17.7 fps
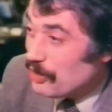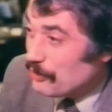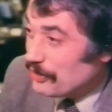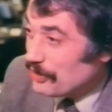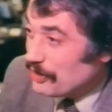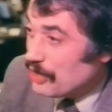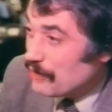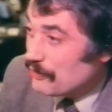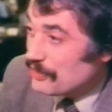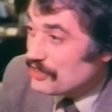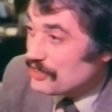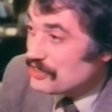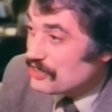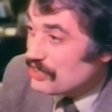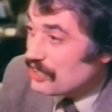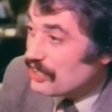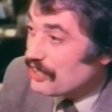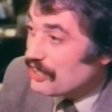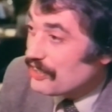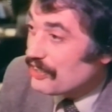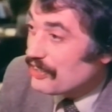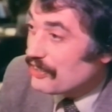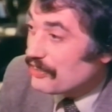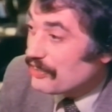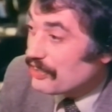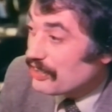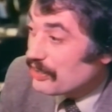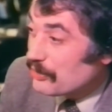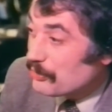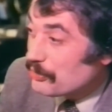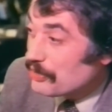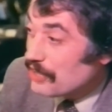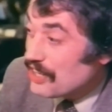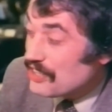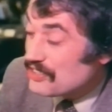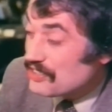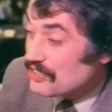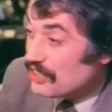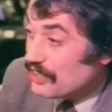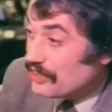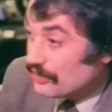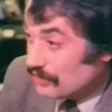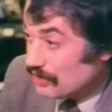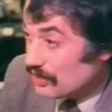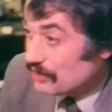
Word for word: bit of coverage uh, in the press and on,